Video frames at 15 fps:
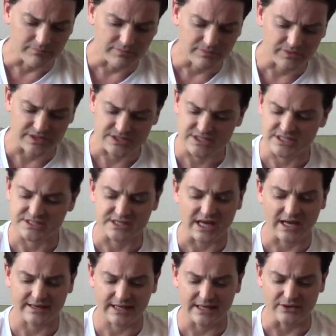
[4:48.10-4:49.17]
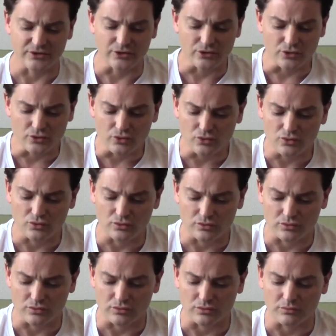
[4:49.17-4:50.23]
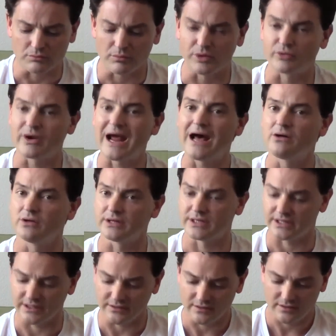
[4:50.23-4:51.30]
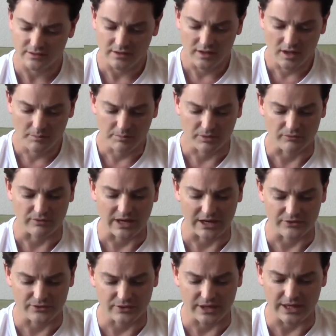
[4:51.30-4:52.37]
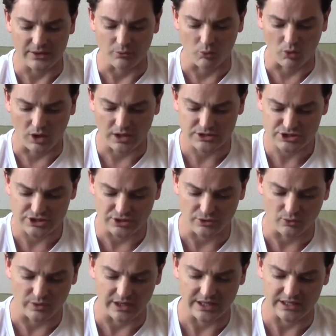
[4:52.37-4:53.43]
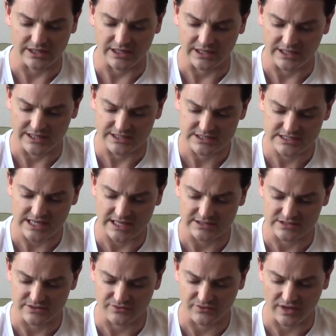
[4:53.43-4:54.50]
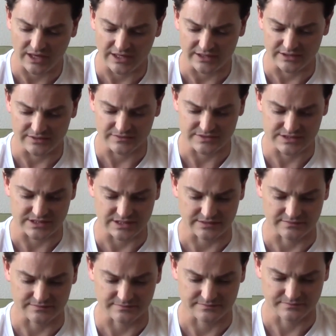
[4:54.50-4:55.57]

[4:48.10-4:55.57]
This is not a new morality, but rather a washing away and a sanctifying of sin.